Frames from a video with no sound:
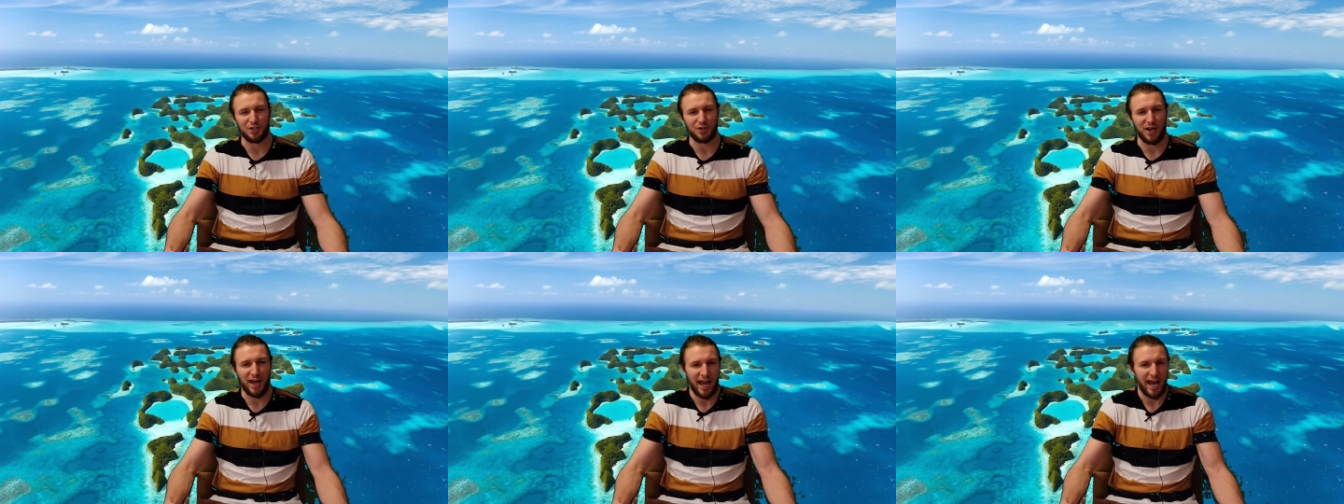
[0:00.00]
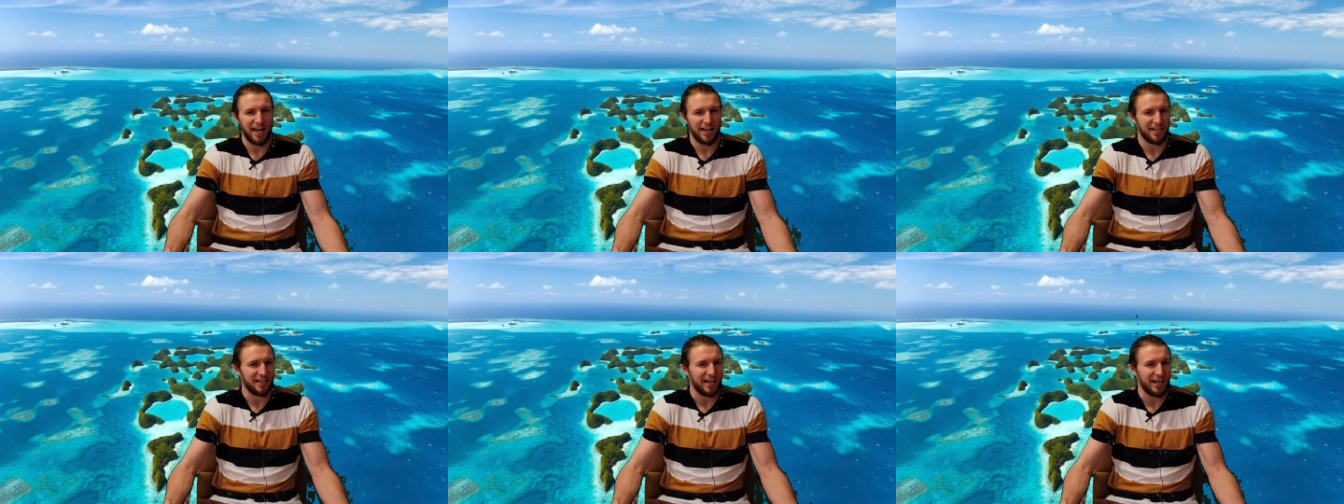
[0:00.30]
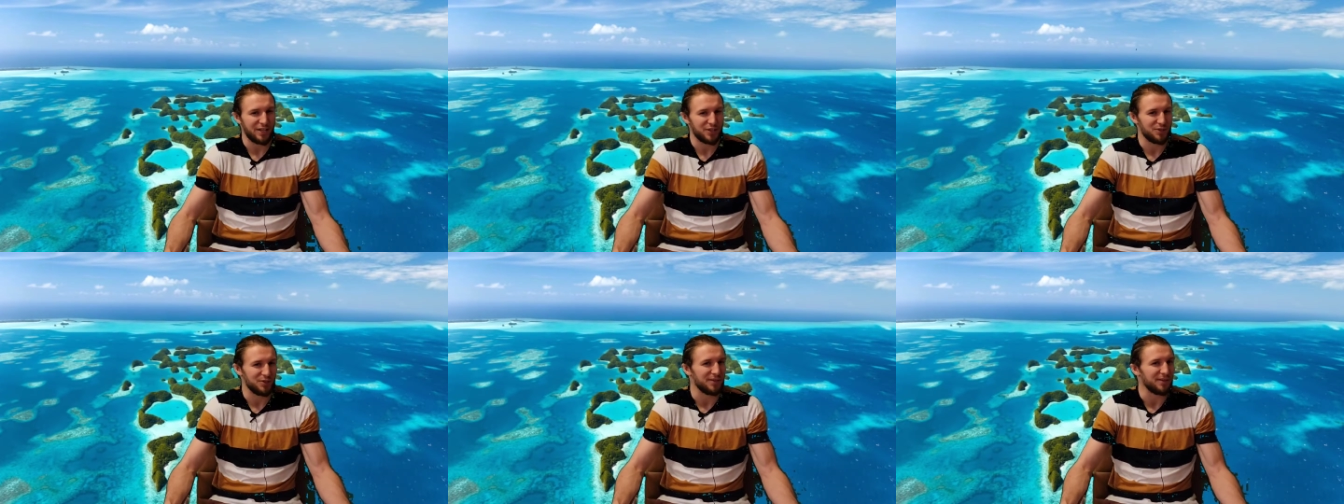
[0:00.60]
You had an
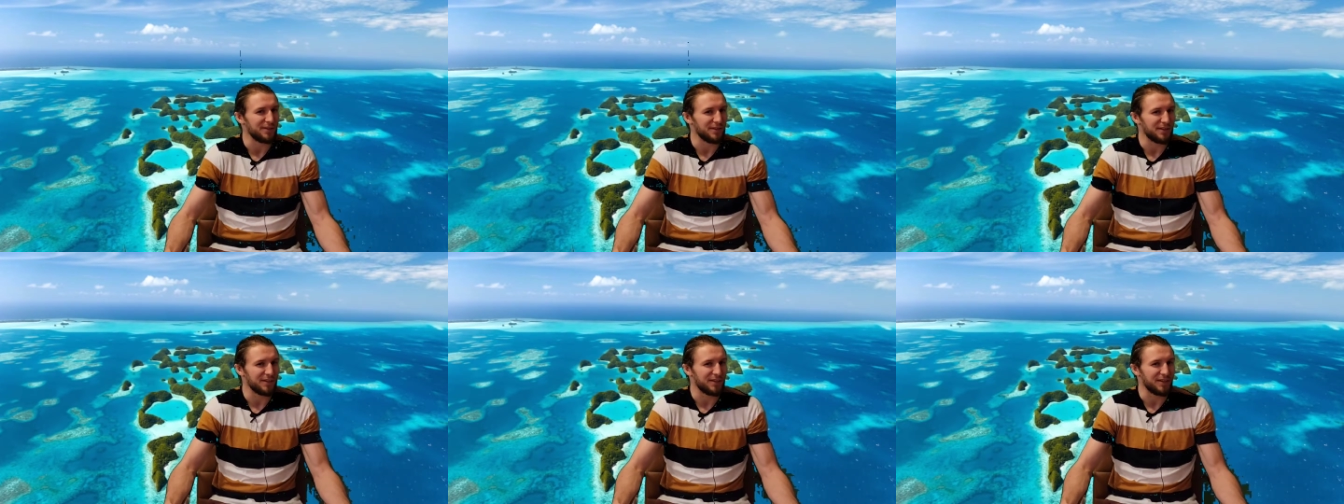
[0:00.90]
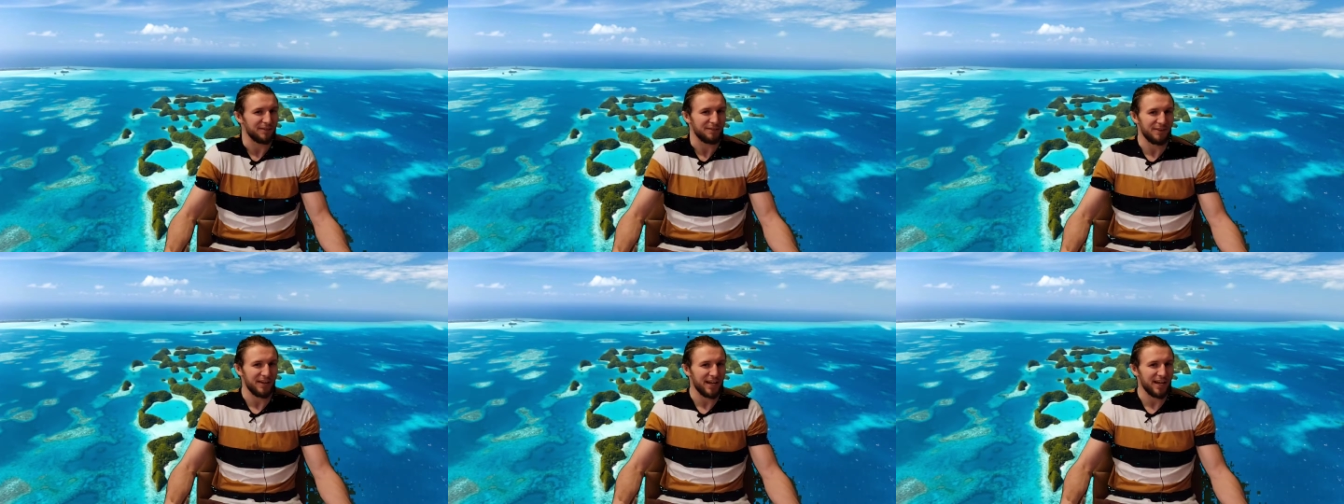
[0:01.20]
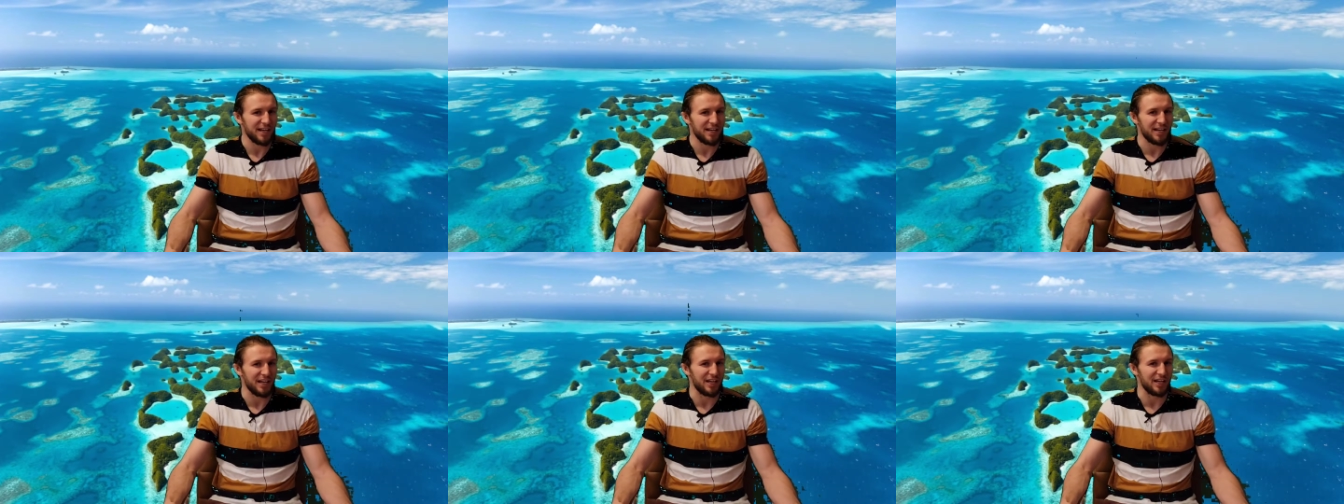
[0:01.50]
extra
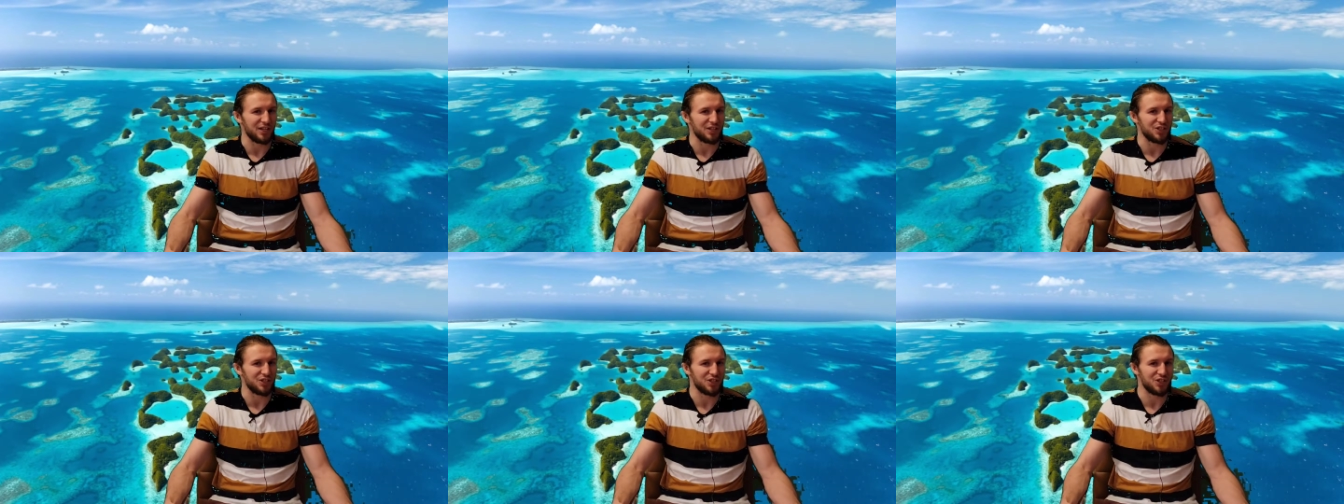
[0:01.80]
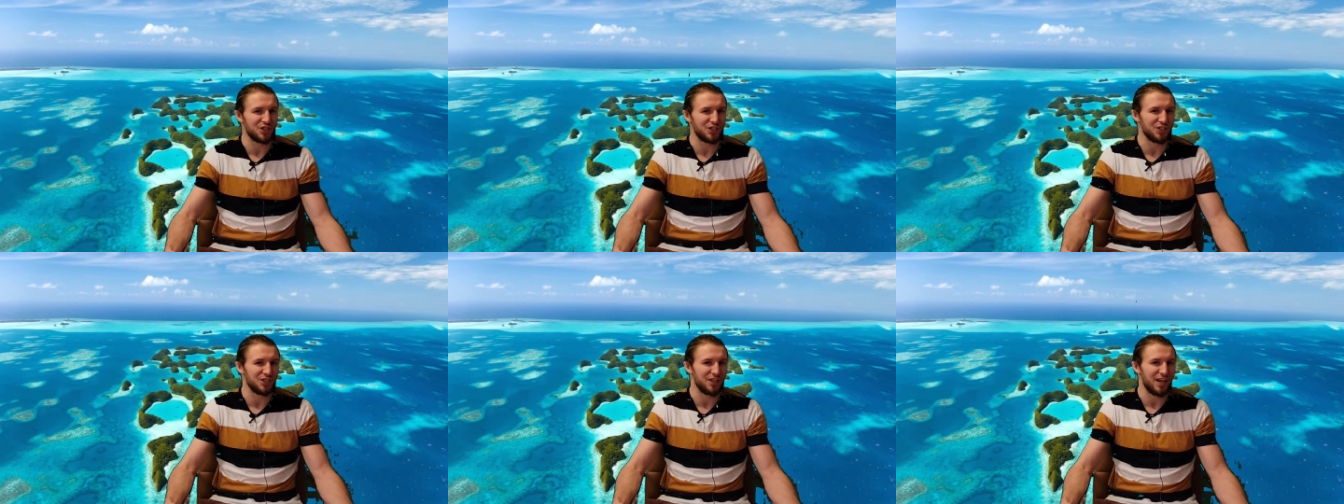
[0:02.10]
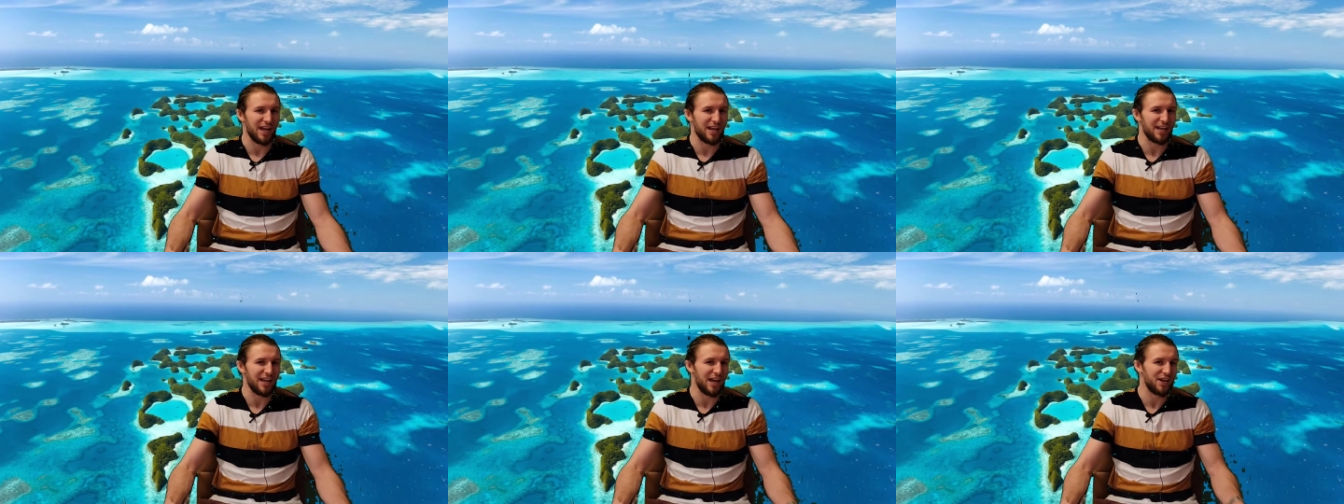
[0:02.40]
advantage
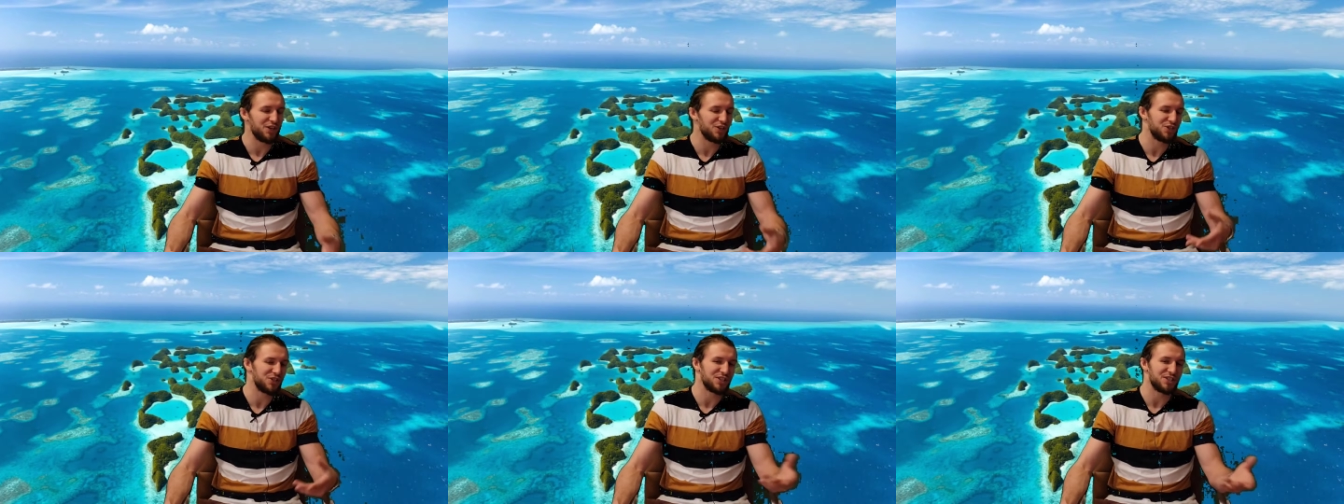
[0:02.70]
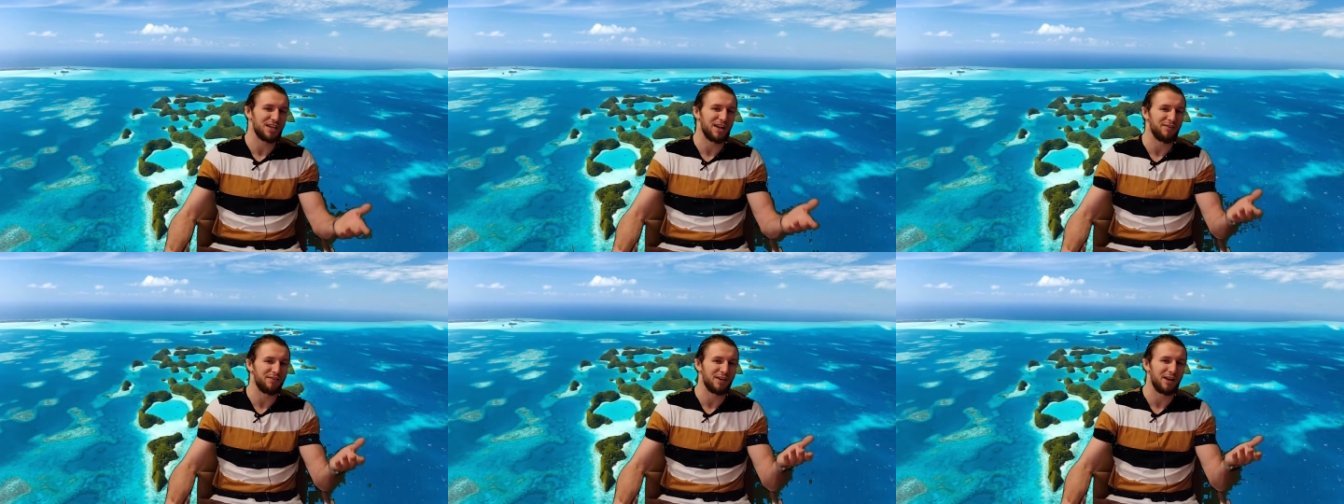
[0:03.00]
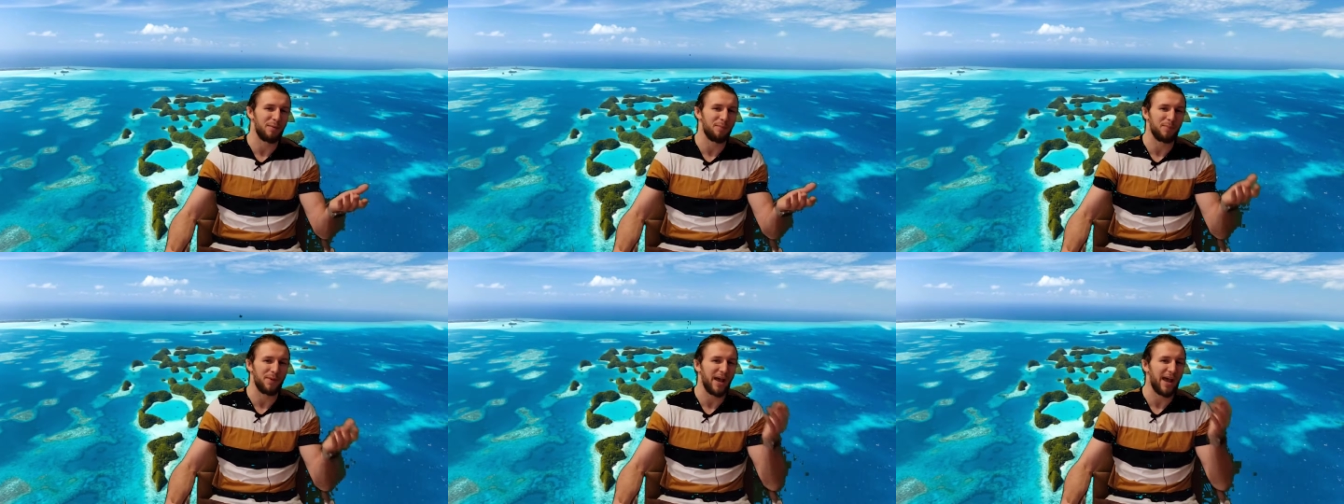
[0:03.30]
and now you're just giving
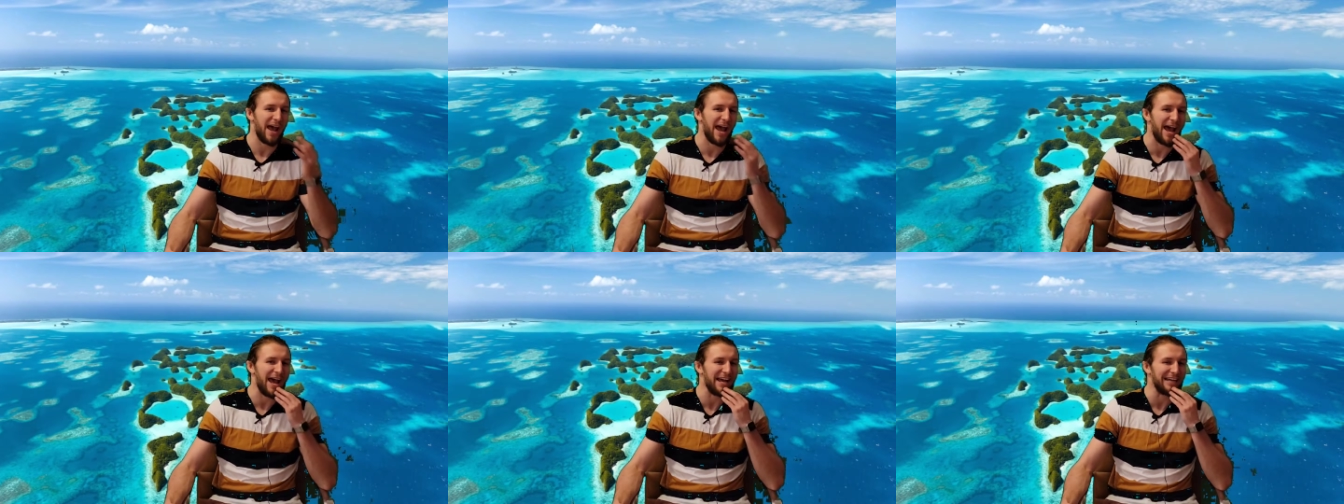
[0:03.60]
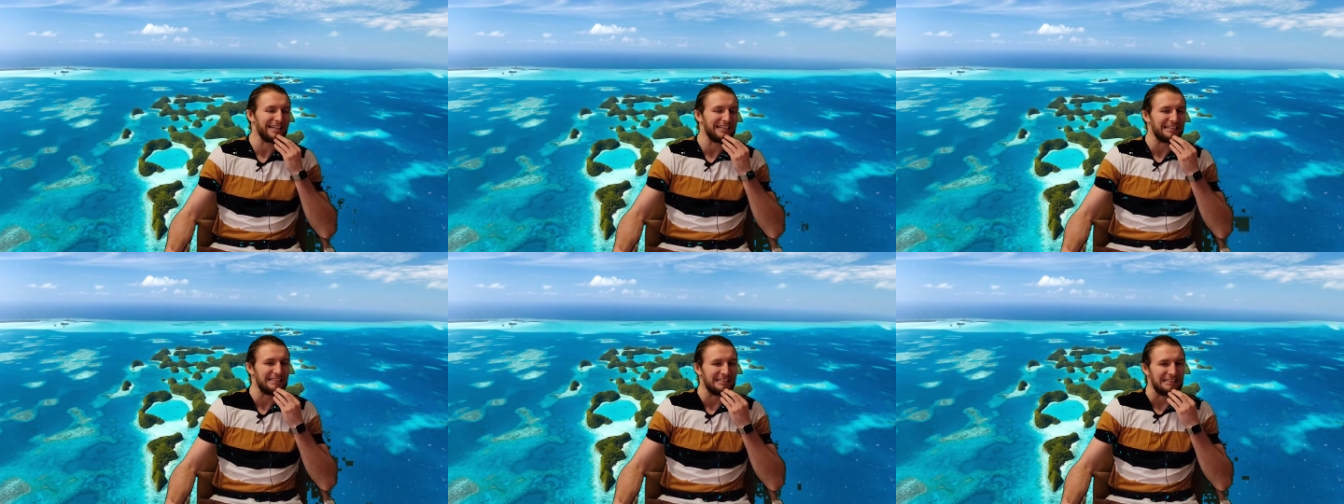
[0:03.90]
it back.